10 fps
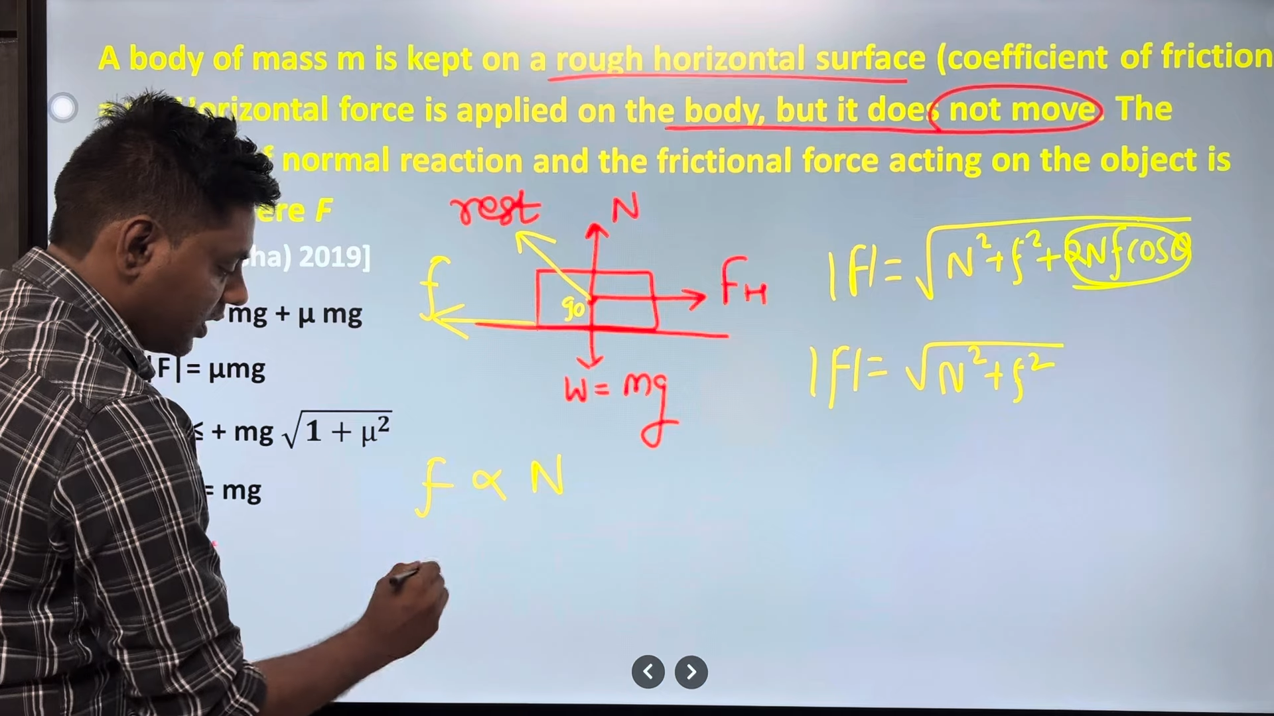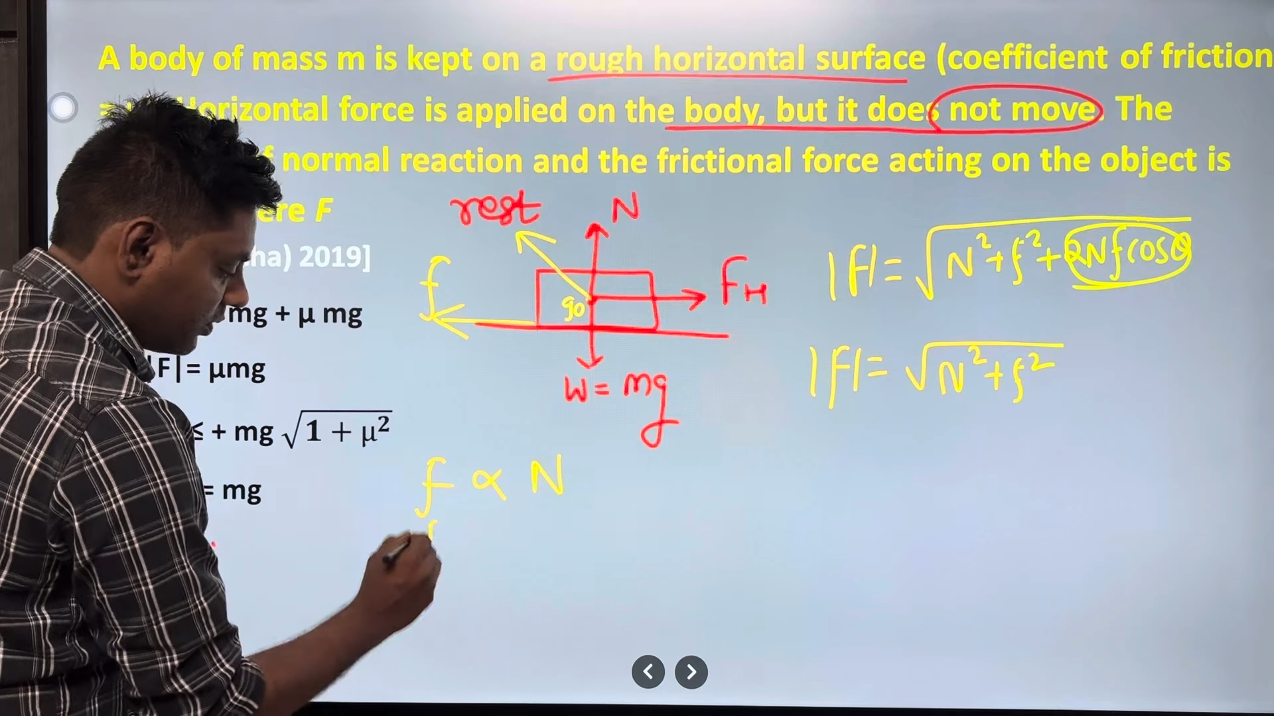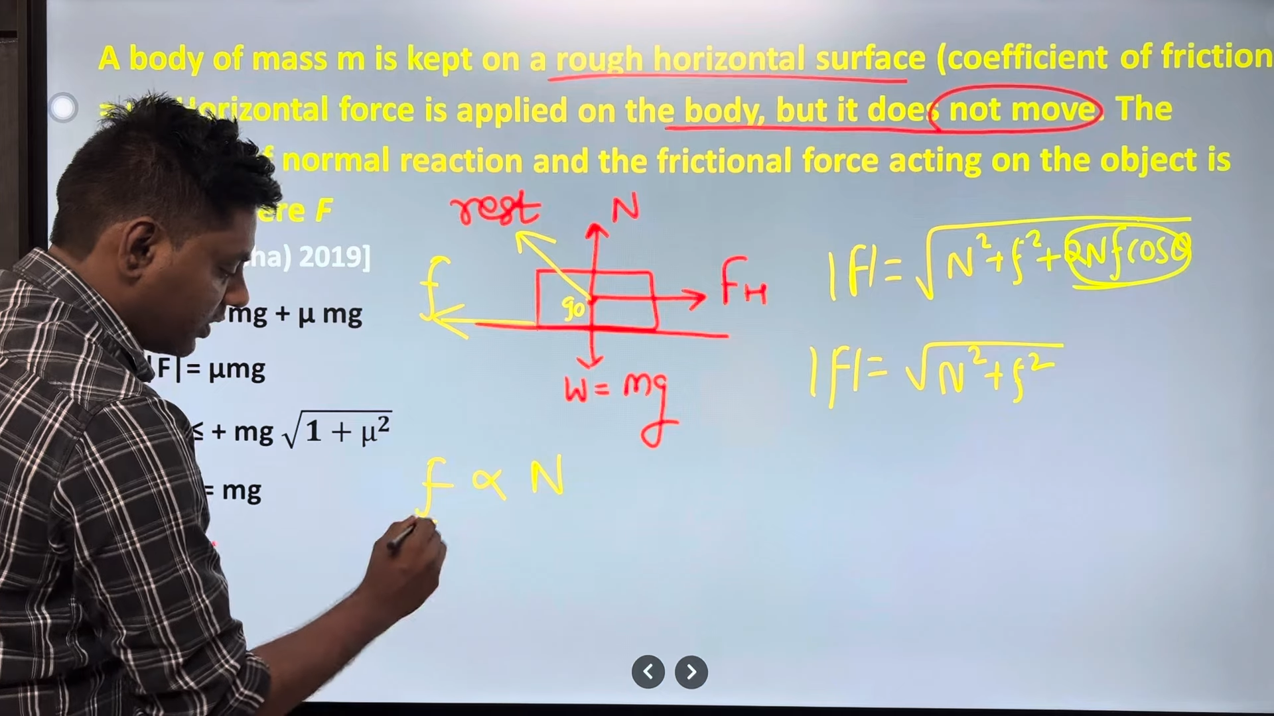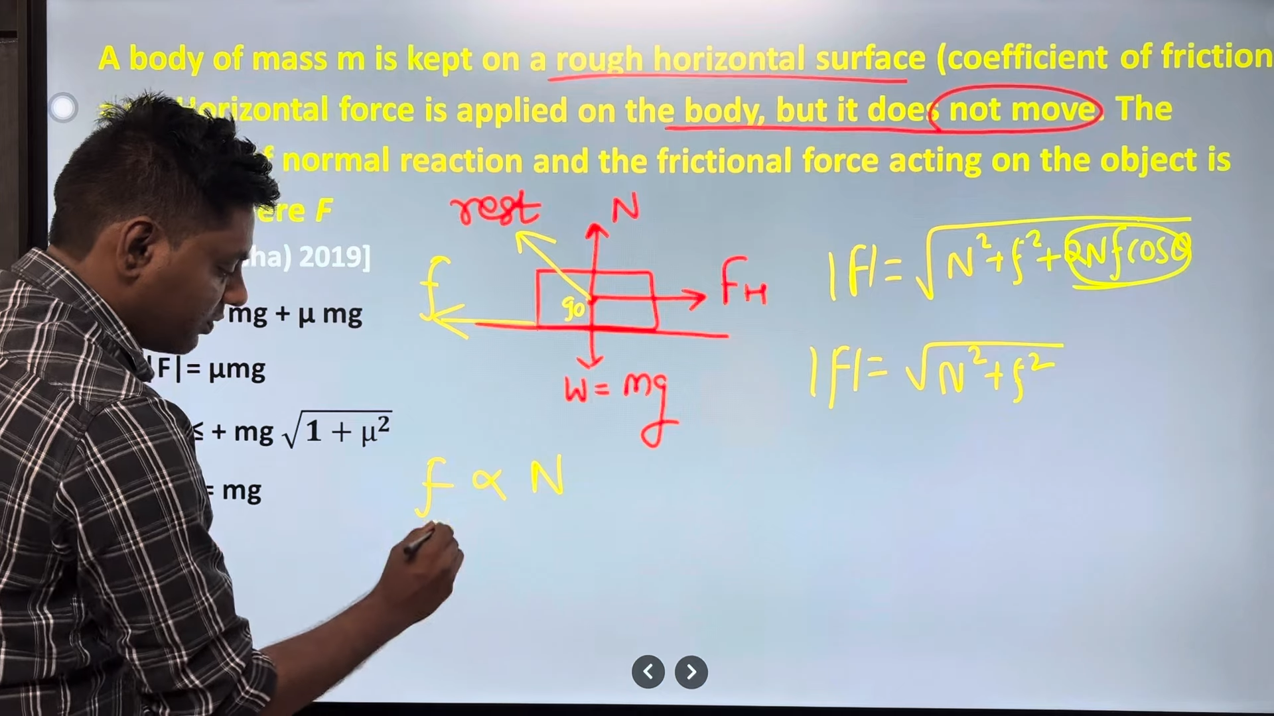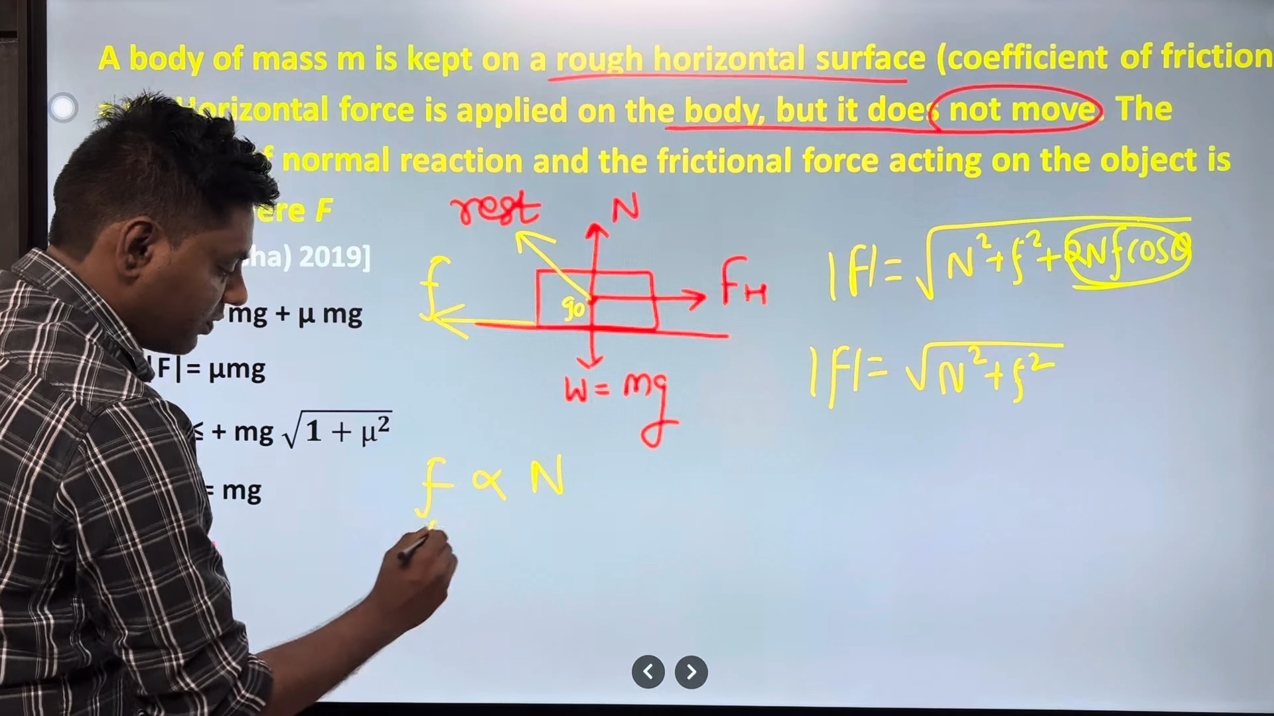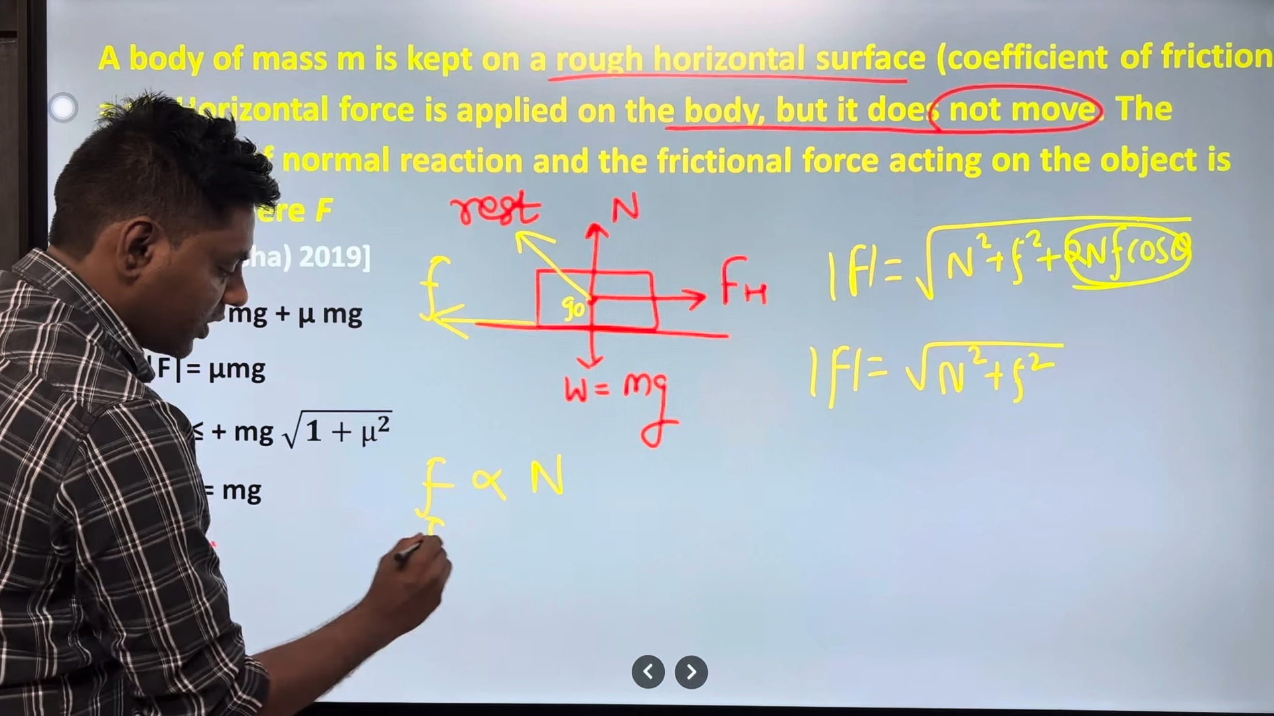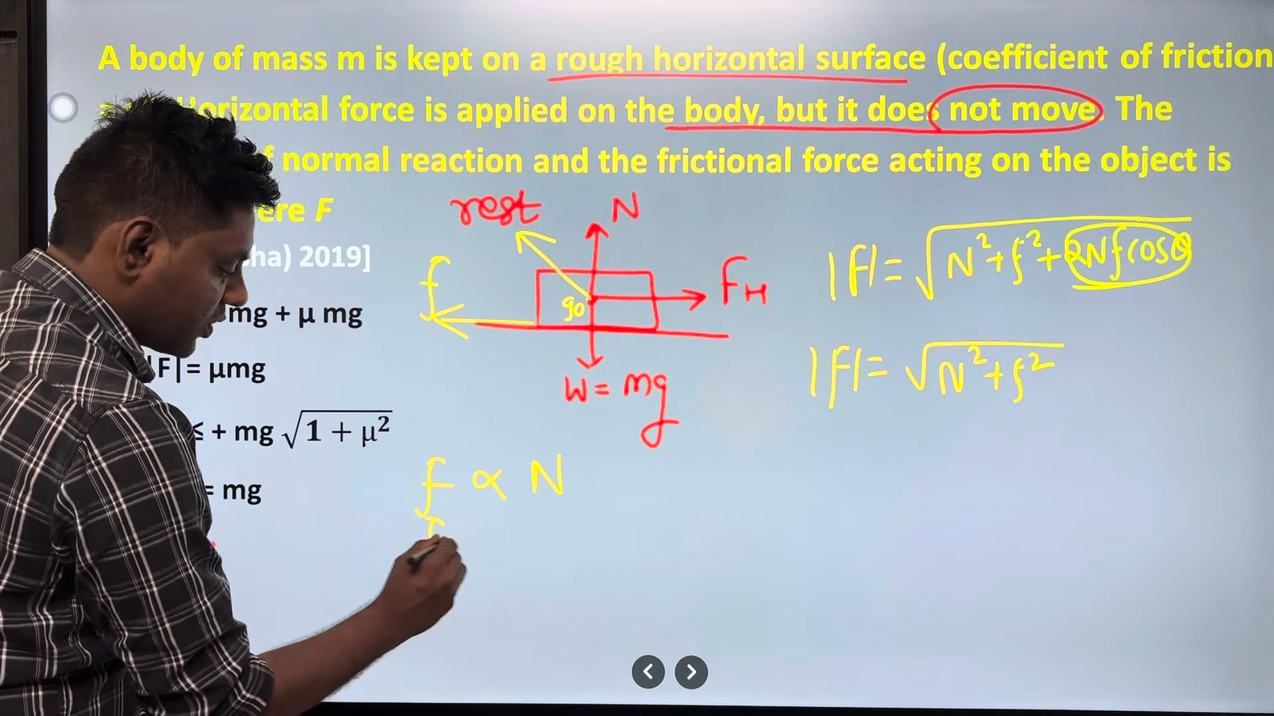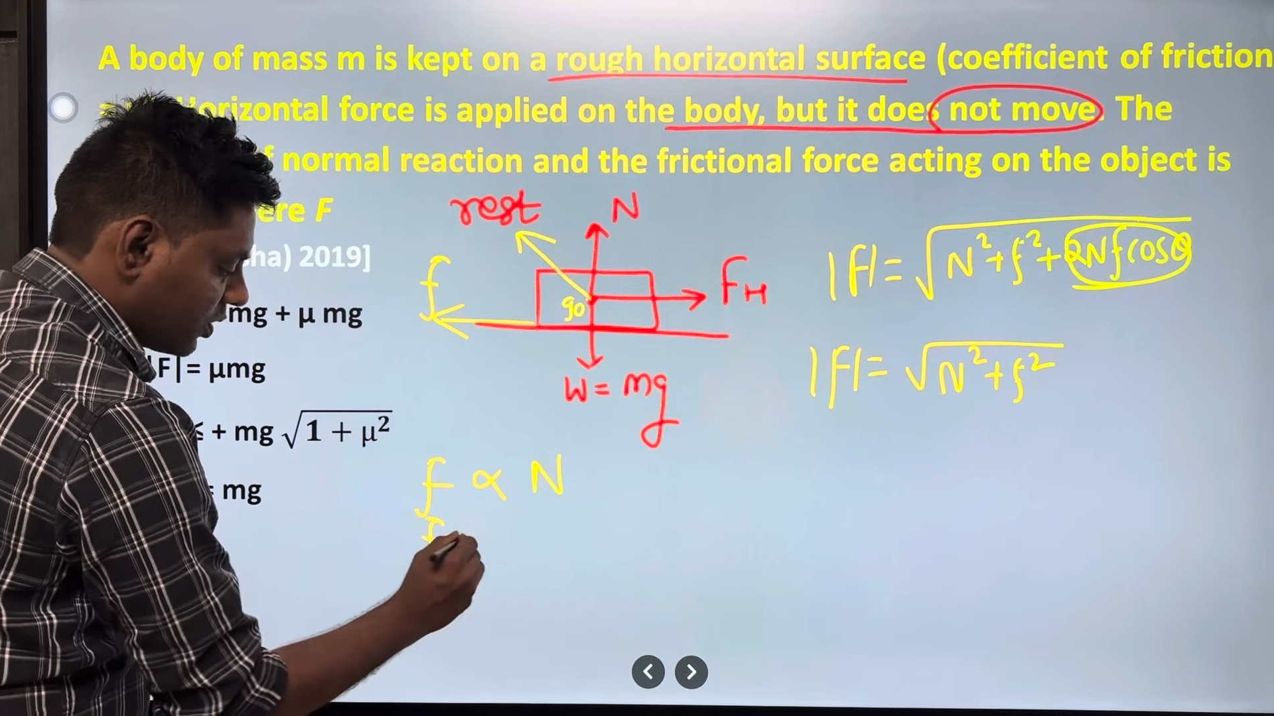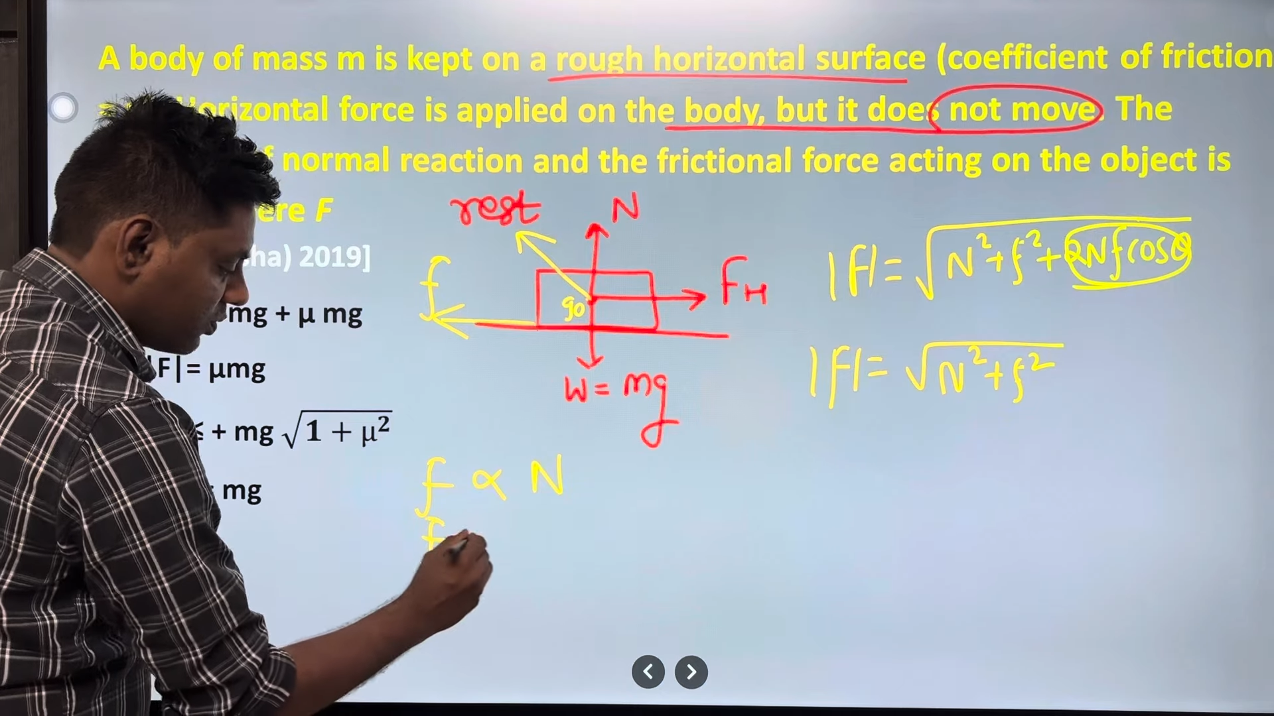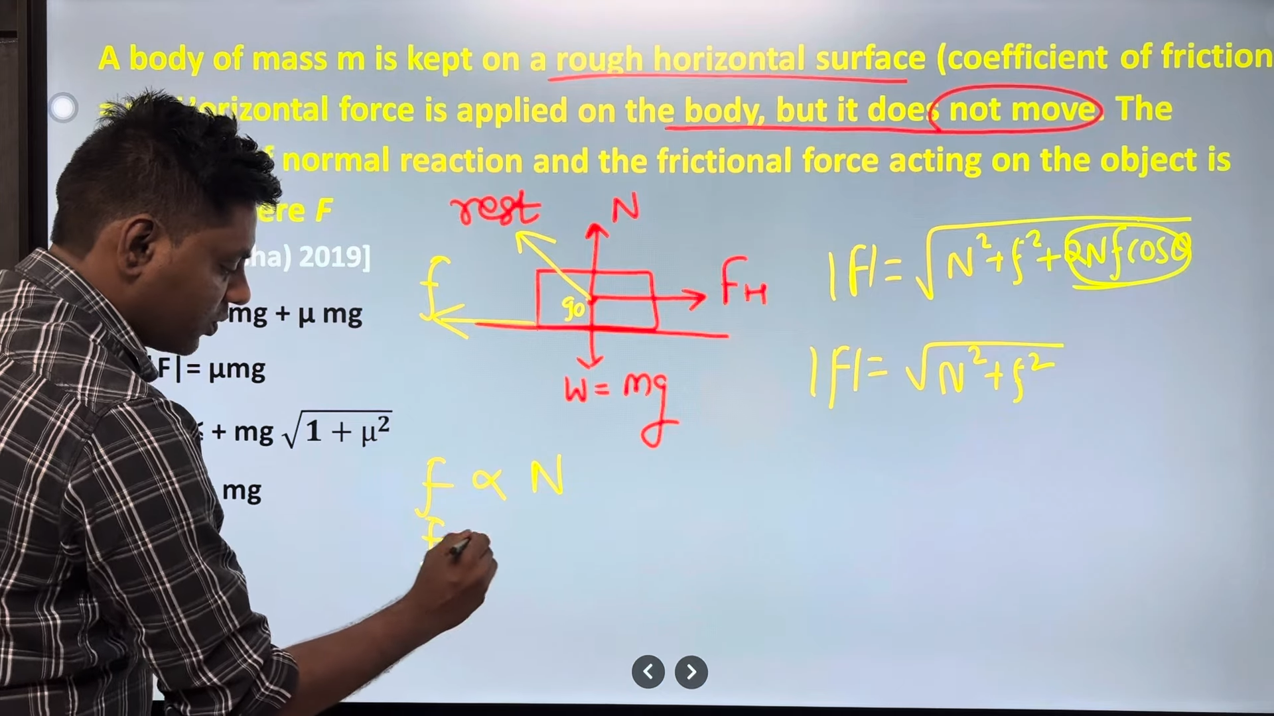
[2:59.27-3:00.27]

Then frictional